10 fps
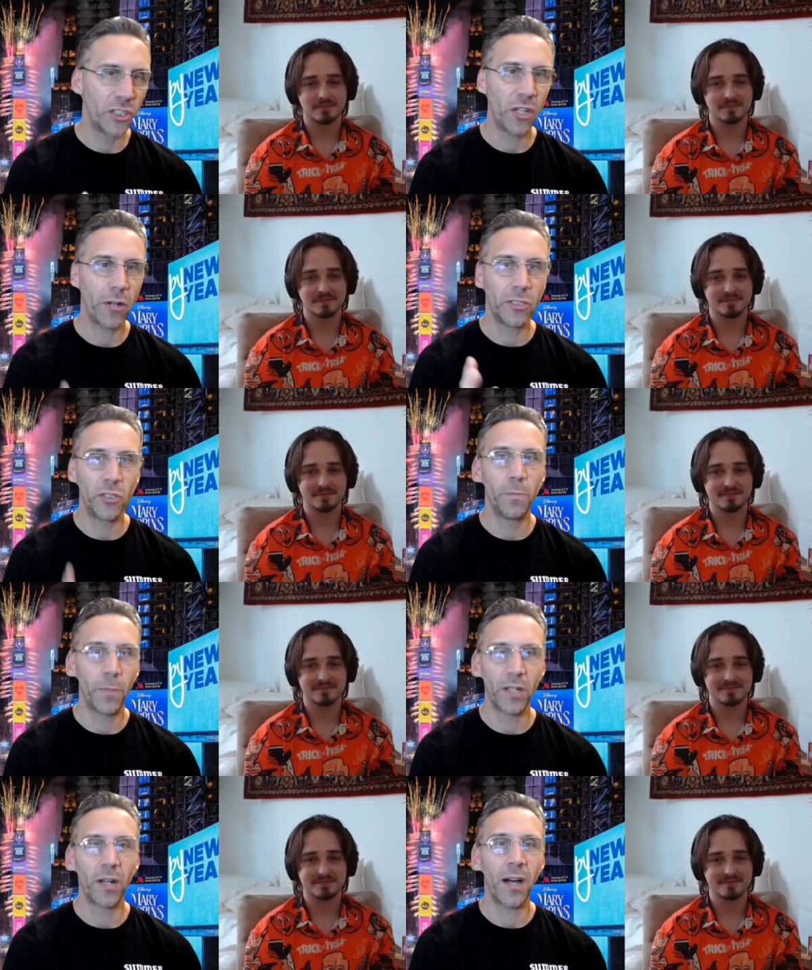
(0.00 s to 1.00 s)
Speaker 1: the show that
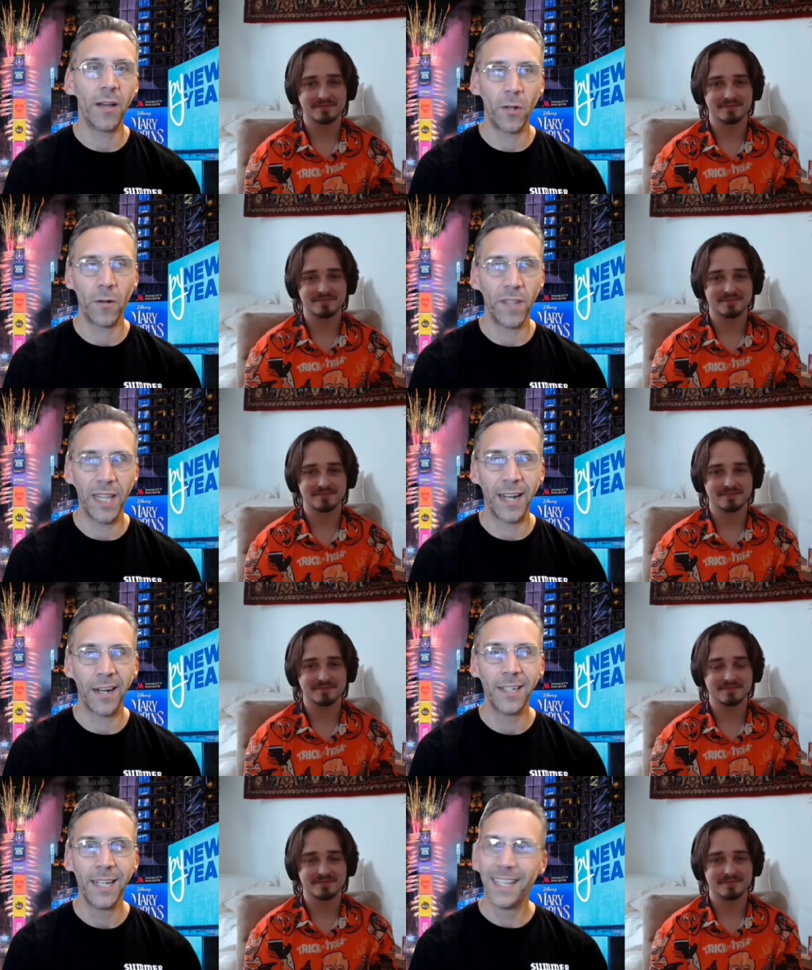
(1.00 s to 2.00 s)
you put on over
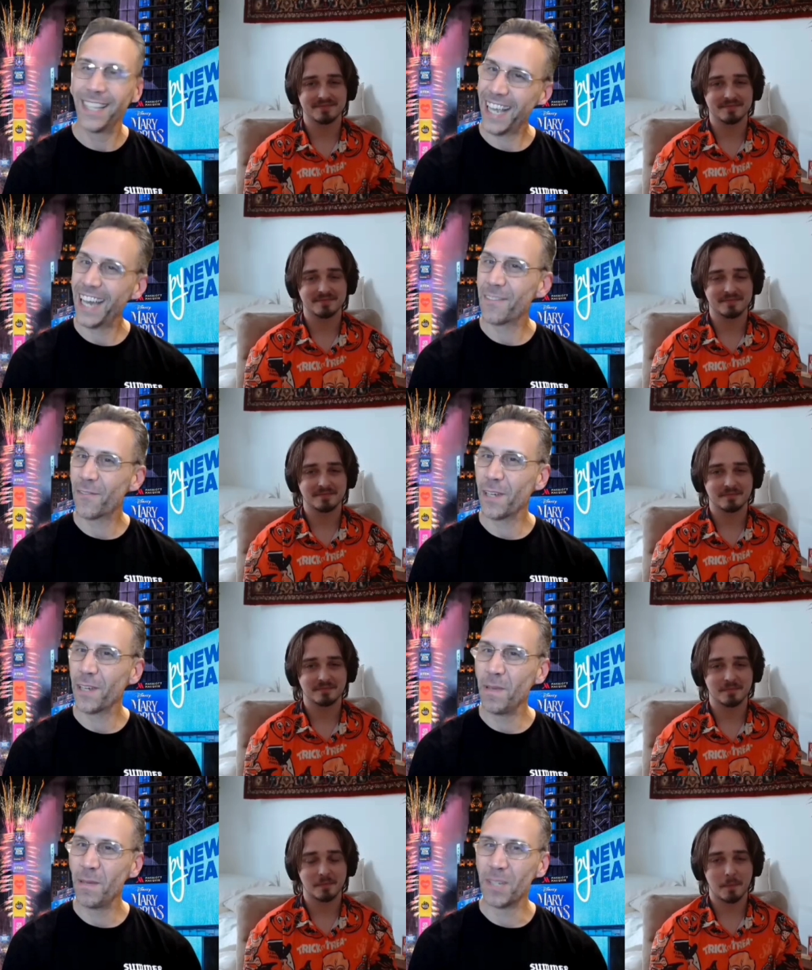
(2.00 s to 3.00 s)
there that kind
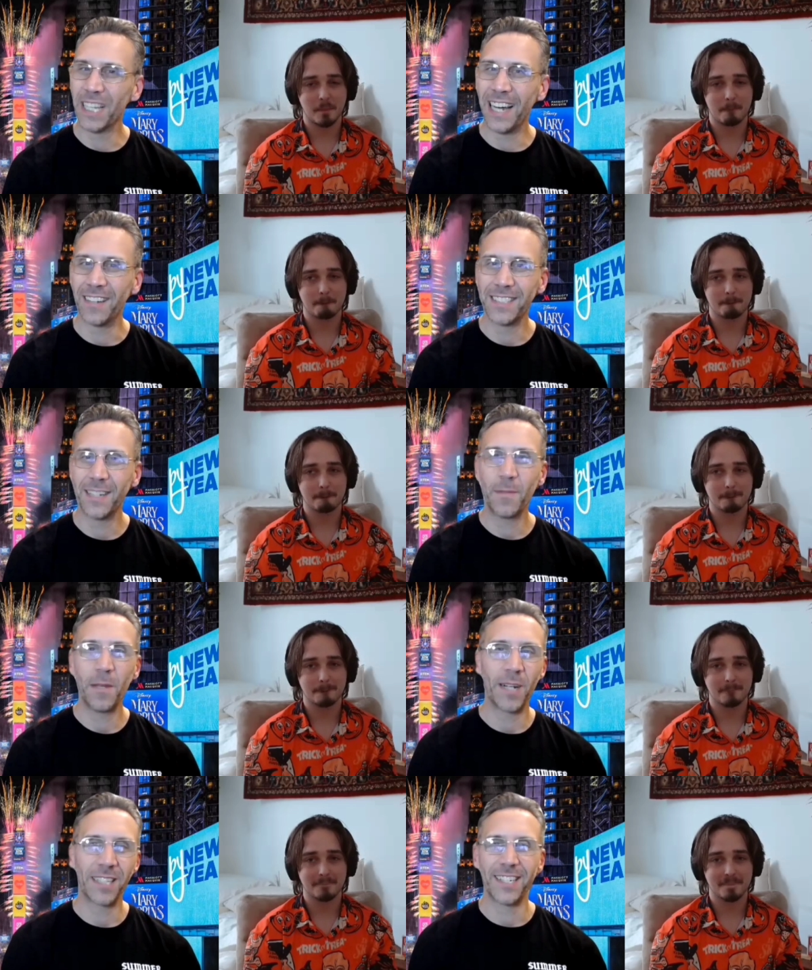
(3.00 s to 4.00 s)
of freaked people out.
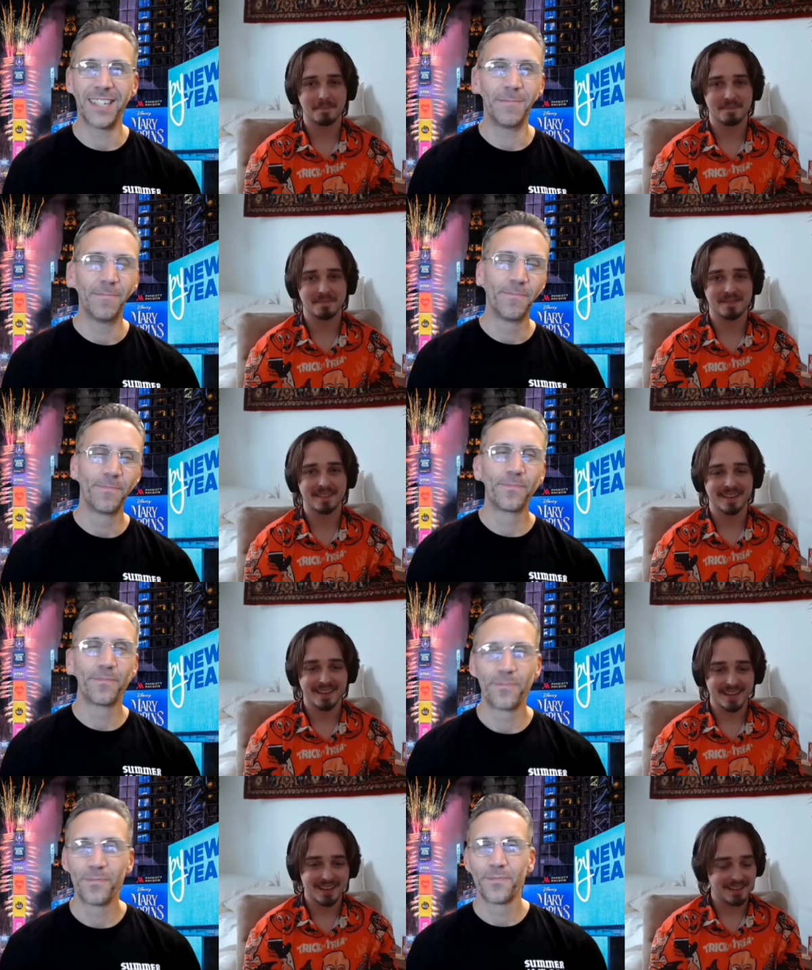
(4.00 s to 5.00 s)
Tell me about that.
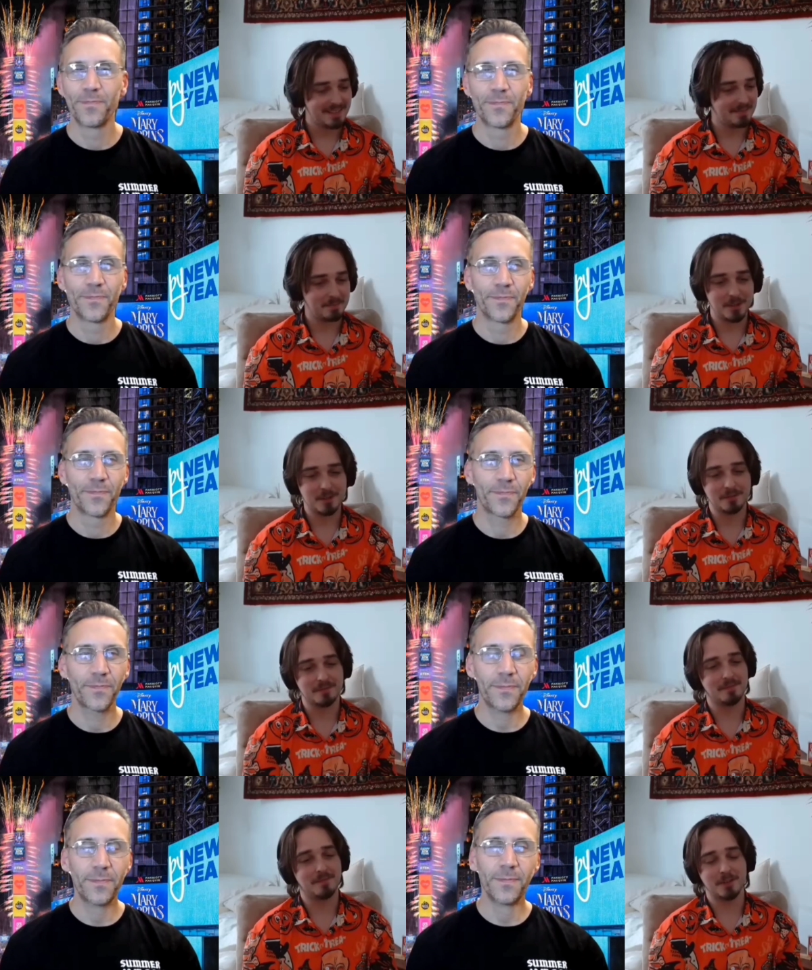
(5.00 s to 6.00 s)
Dude,
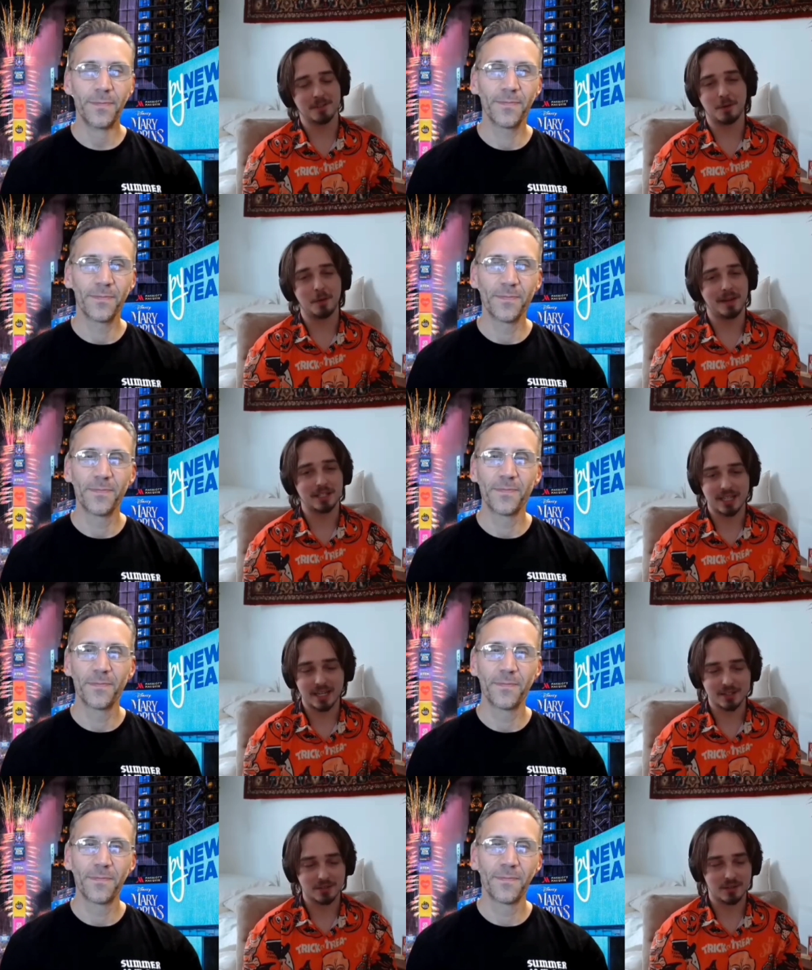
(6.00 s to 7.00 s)
Speaker 2: first of all, Magic
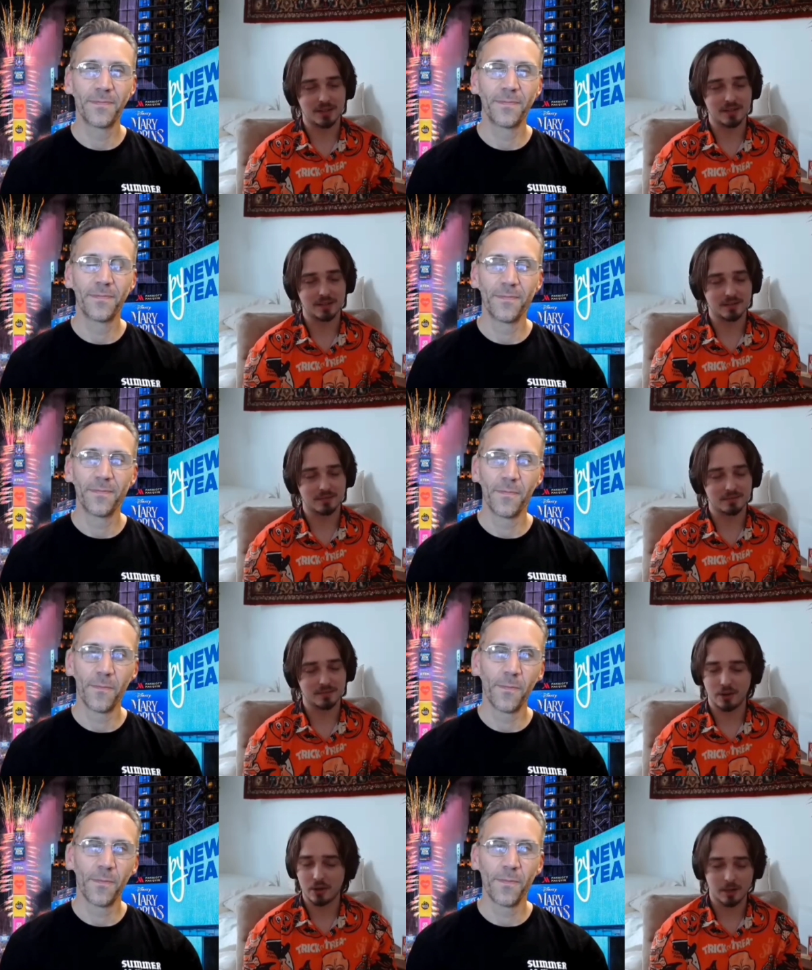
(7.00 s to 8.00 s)
Castle is
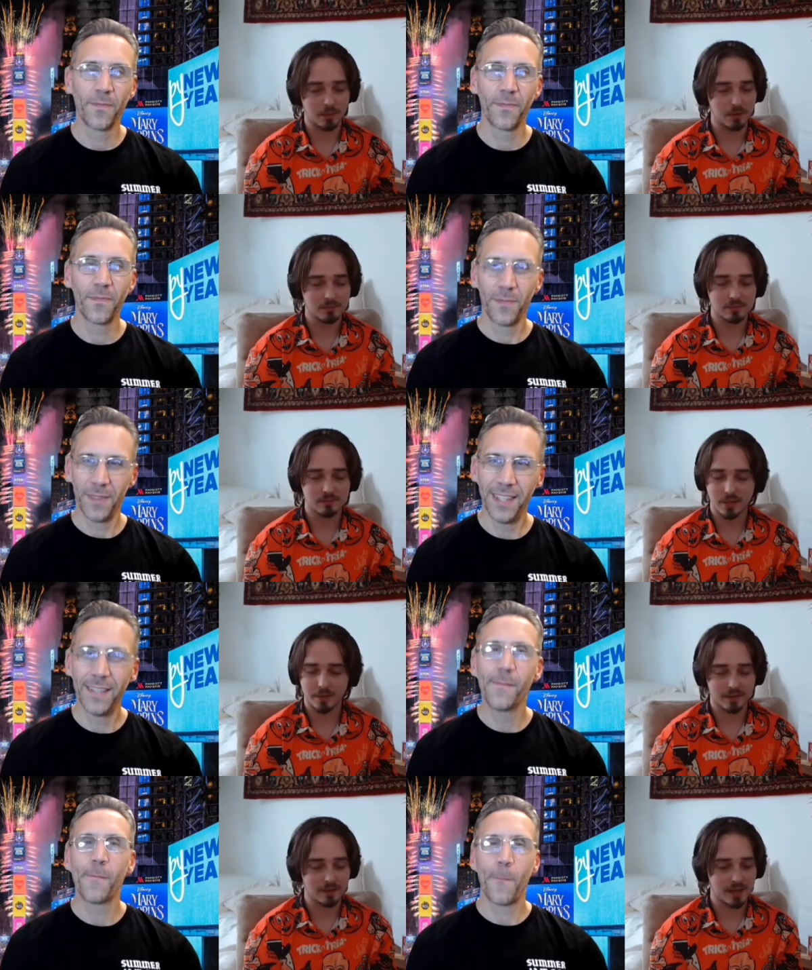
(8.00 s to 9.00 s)
incredible.
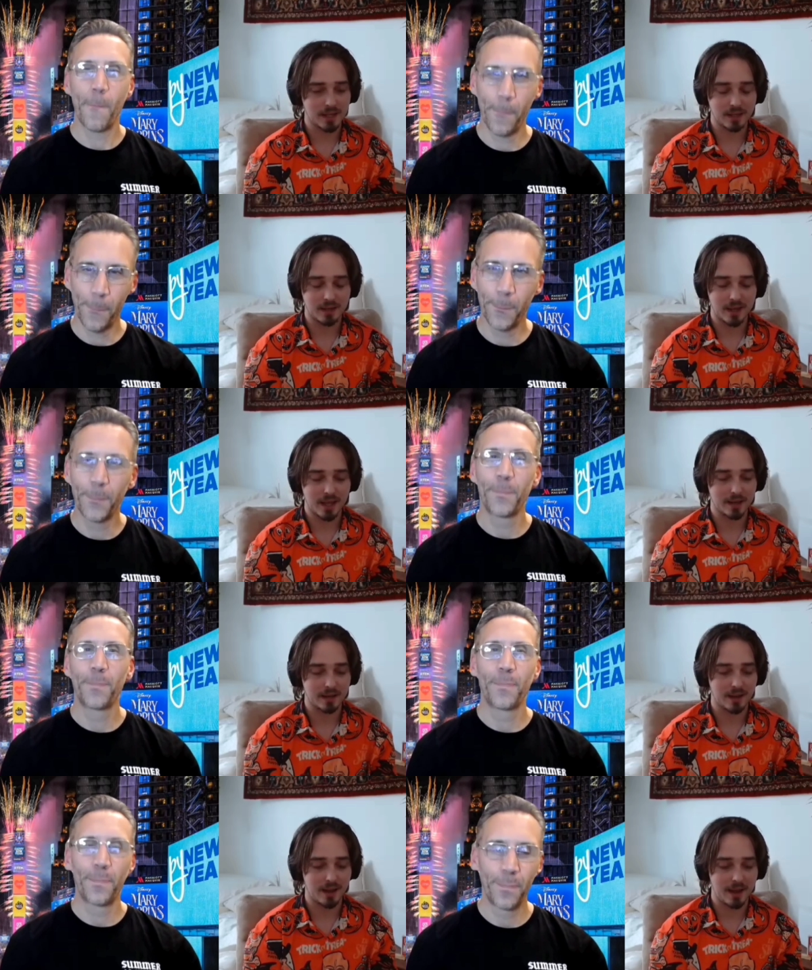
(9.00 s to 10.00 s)
Nothing like it.
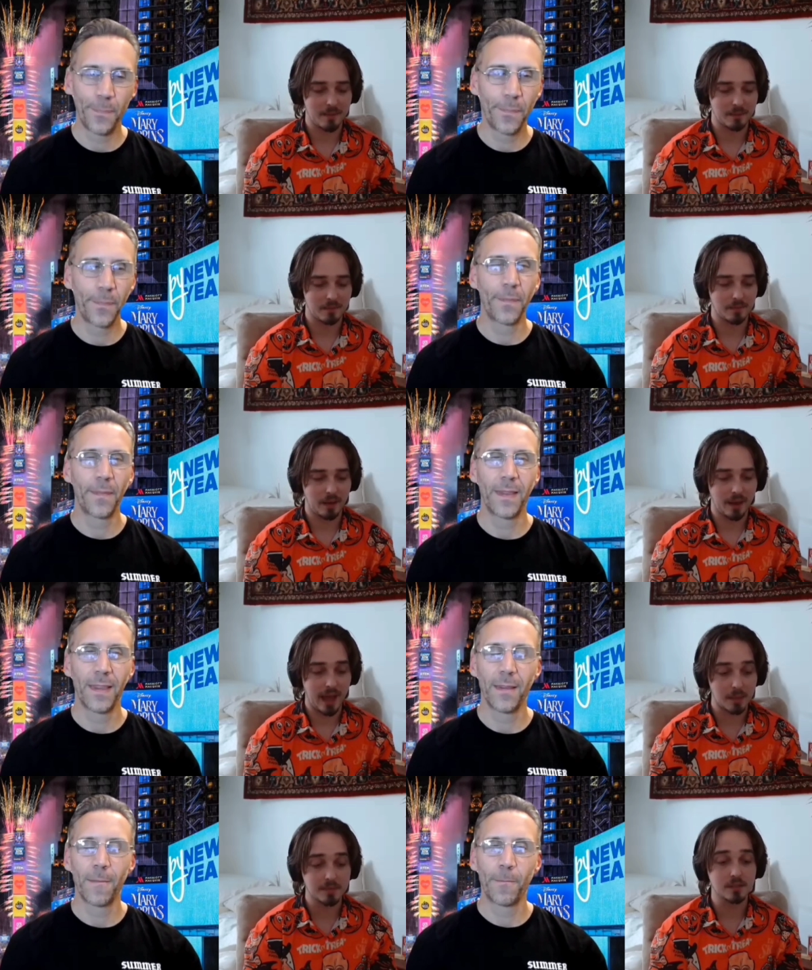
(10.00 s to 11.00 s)
And I'm
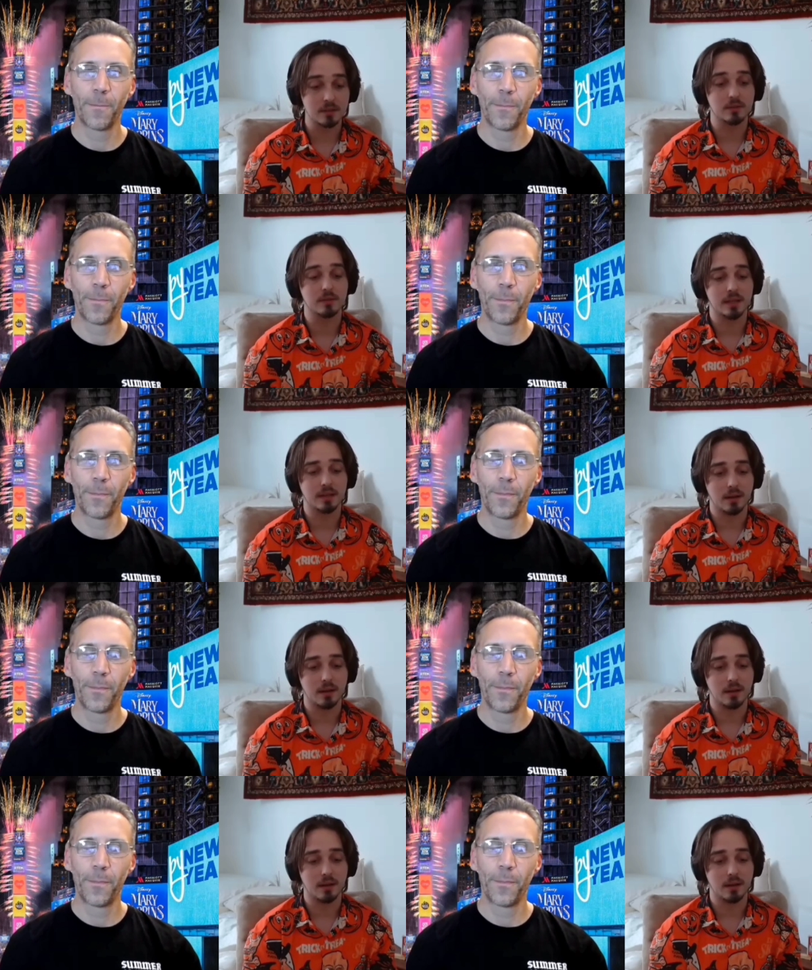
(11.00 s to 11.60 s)
absolutely